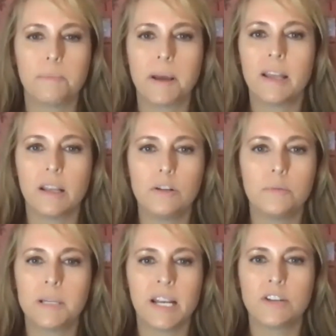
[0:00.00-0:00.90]
belly,
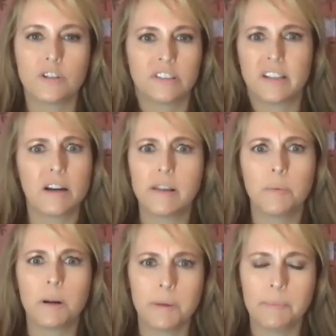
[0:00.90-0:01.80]
human nature is like, oh, they
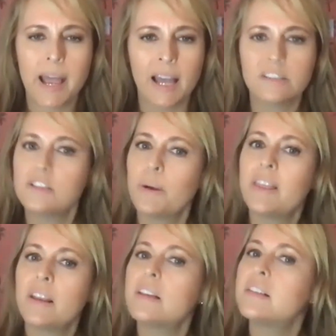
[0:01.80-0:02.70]
want to be pet. So we
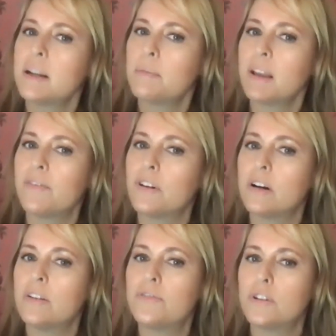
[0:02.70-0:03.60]
think the same thing
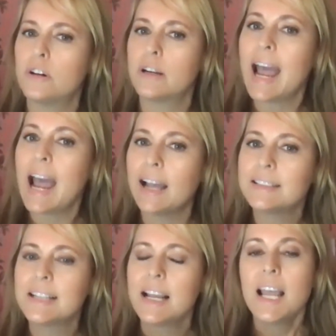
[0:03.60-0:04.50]
for
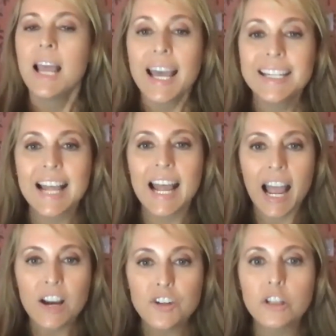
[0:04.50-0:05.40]
cats. And it's
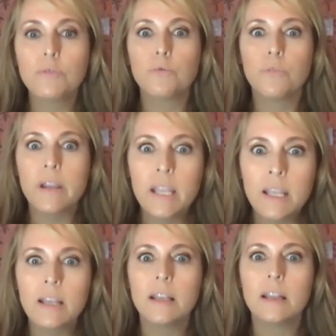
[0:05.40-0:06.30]
actually
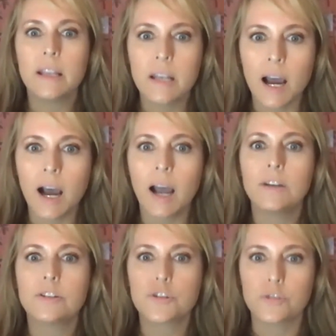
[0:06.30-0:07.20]
really not
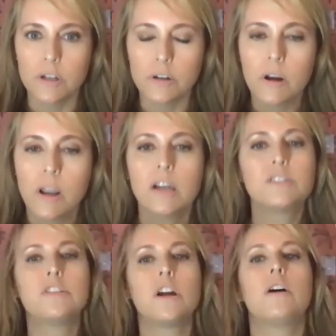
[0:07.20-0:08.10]
true.
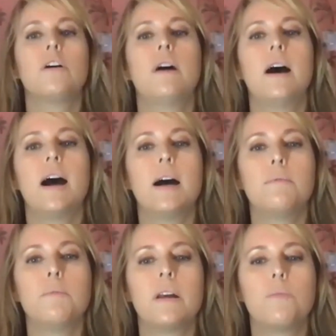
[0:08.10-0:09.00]
So
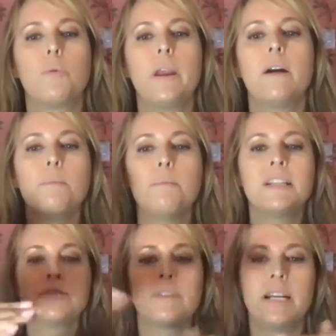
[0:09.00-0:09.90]
we are
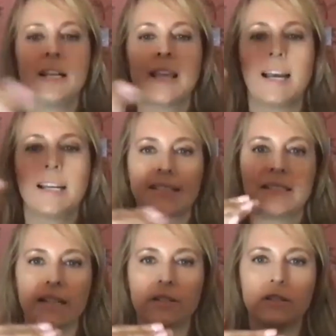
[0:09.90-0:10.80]
misreading that
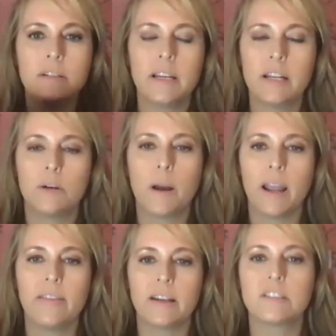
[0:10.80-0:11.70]
signal in a way
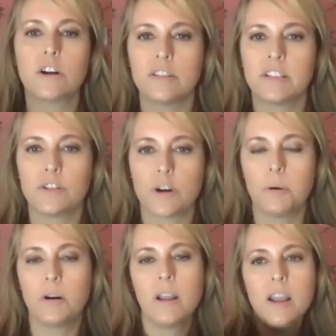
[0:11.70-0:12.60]
that is causing
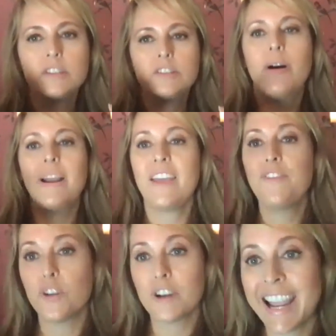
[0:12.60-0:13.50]
trouble. So if
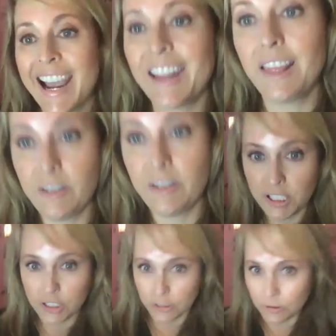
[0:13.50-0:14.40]
your cat loves
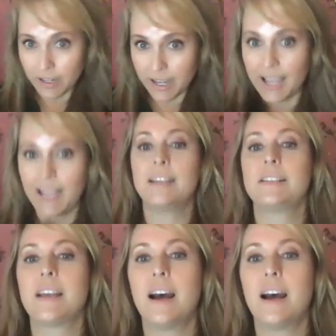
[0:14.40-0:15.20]
you and